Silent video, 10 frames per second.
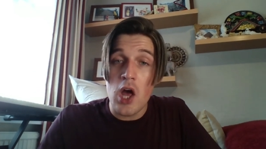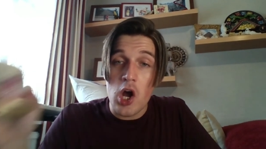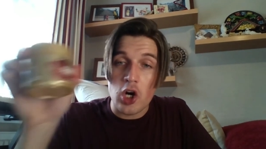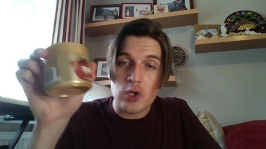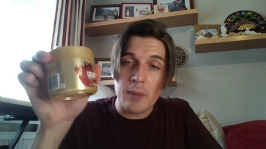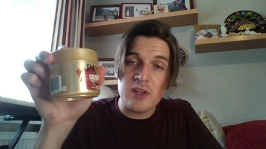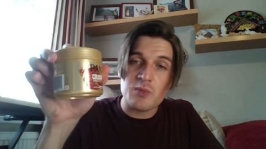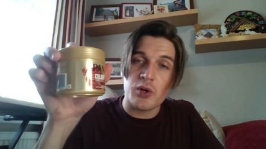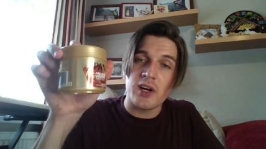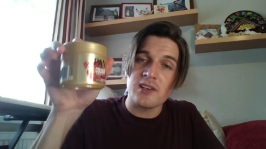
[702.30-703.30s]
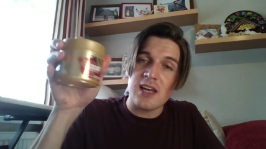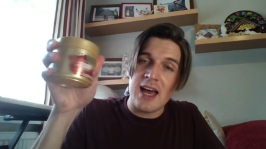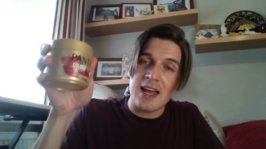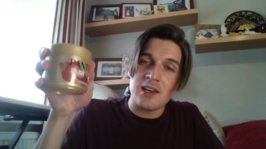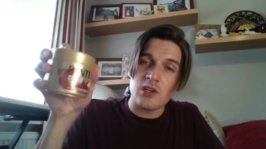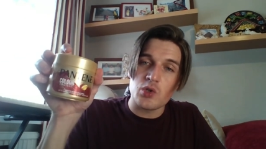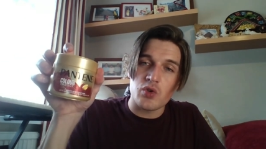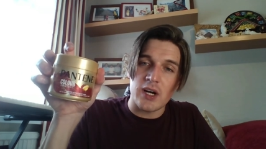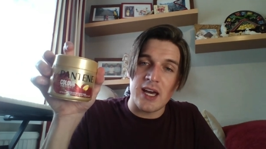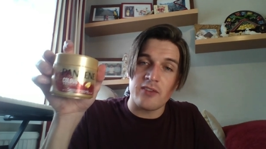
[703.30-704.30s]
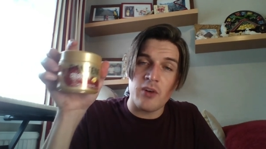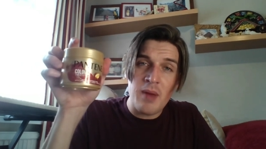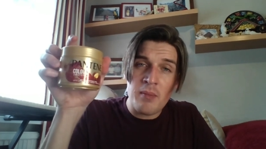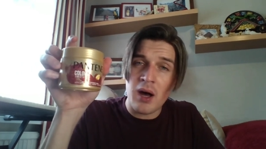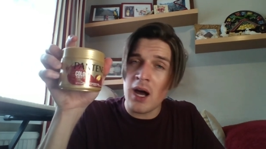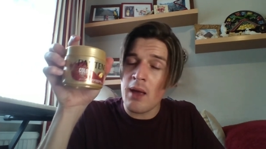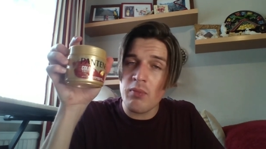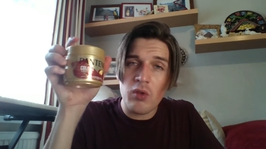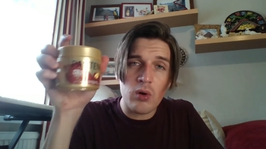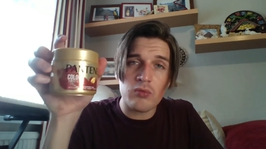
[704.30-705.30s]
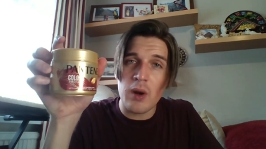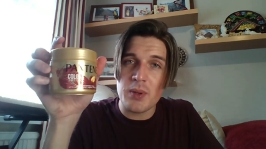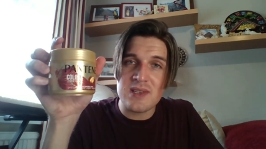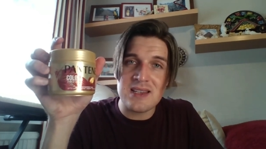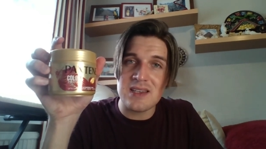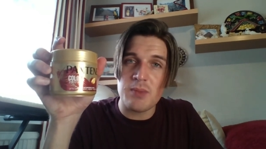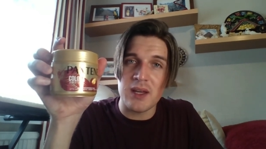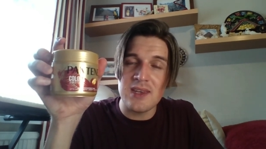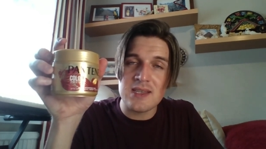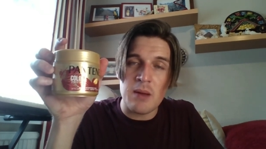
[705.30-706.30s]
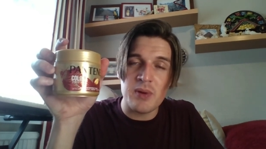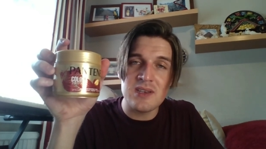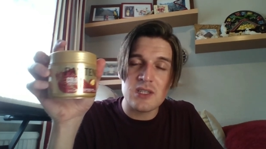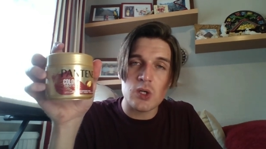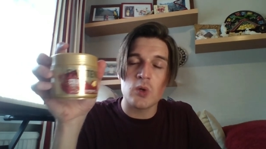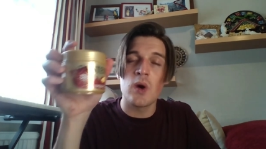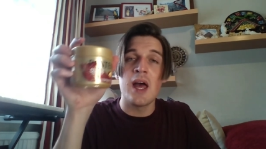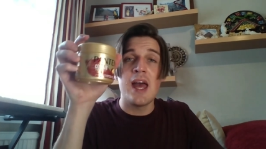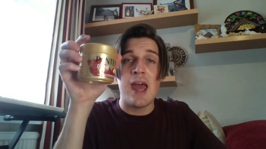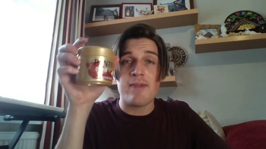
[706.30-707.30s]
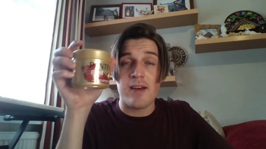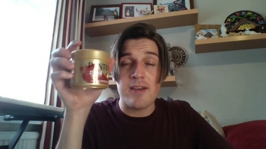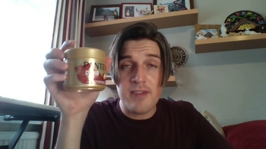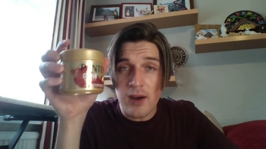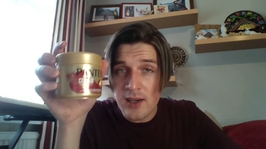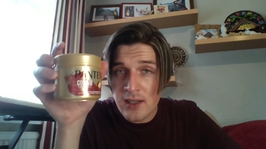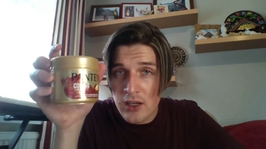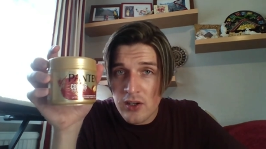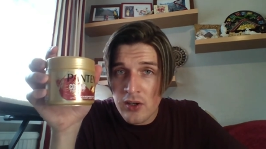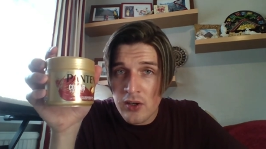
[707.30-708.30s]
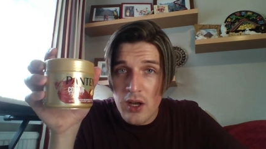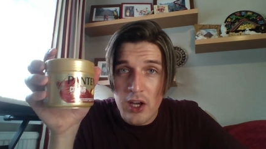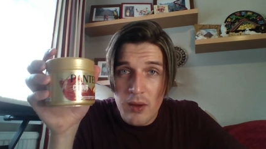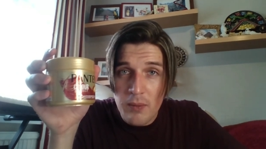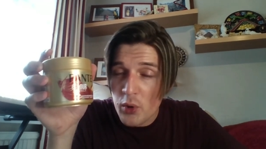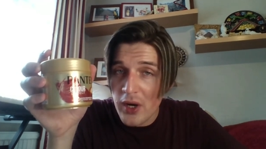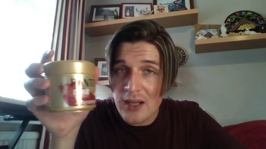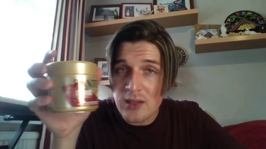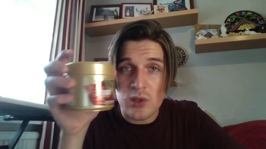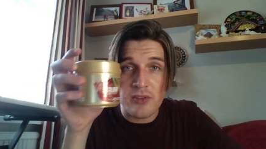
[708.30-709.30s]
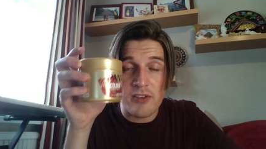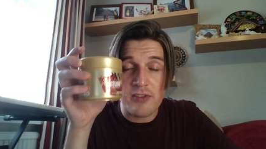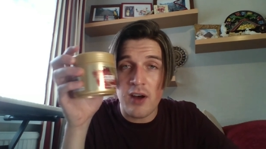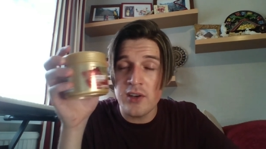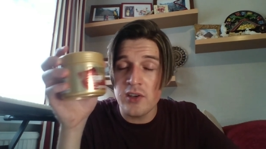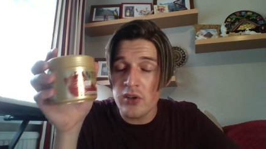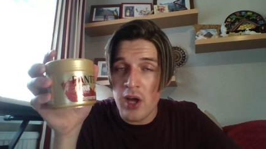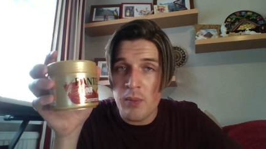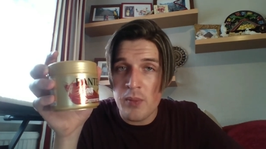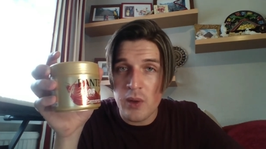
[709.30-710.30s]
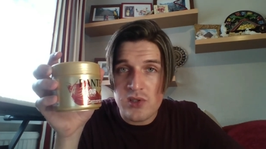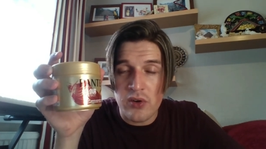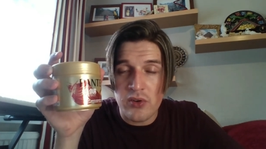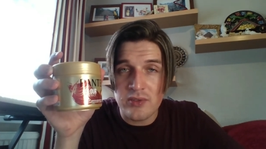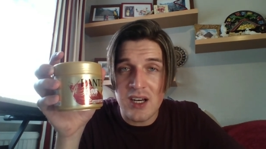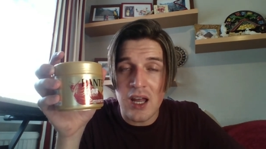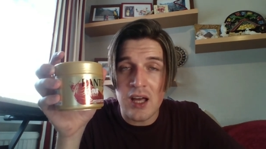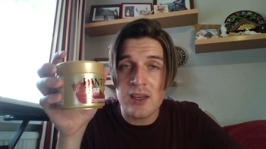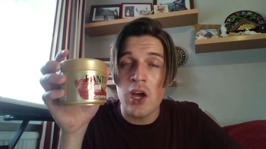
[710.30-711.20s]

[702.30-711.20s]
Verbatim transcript: grab this product and try it. Remember, I am not represented by these companies at all. If I find a good product or if I find a good company which I really really like